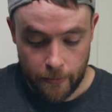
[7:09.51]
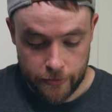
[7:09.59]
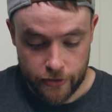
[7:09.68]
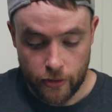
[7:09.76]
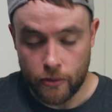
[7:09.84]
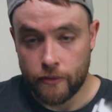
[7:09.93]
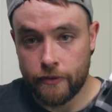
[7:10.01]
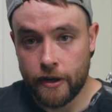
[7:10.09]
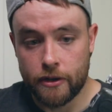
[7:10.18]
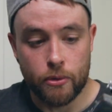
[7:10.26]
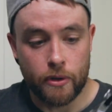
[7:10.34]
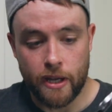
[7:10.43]
So
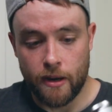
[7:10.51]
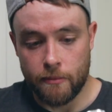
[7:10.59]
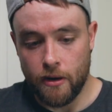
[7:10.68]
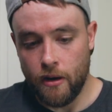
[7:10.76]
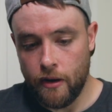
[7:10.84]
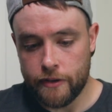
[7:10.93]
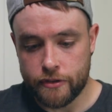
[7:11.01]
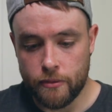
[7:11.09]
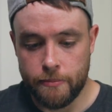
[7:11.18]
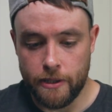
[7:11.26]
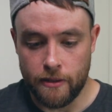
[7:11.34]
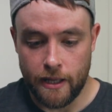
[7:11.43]
very cool camera,
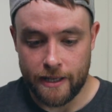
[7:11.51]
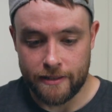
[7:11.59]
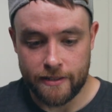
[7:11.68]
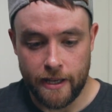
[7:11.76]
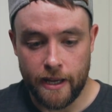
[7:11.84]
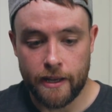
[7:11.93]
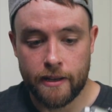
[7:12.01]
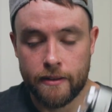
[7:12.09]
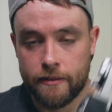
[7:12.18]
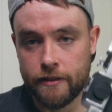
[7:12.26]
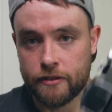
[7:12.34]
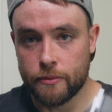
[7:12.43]
also built like a tank.
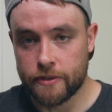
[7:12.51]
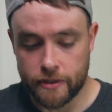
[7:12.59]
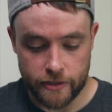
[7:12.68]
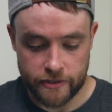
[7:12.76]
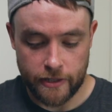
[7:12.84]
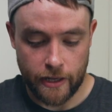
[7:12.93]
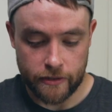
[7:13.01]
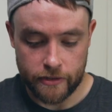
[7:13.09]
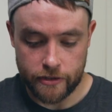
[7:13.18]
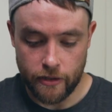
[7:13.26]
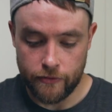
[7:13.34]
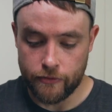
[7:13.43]
This one's gonna stay on the
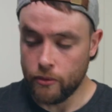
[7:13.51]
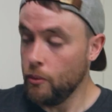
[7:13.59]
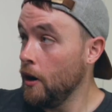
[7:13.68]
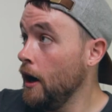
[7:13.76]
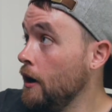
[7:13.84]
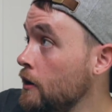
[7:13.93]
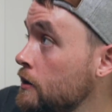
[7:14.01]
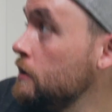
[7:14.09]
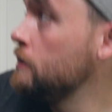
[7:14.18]
shelf for a while.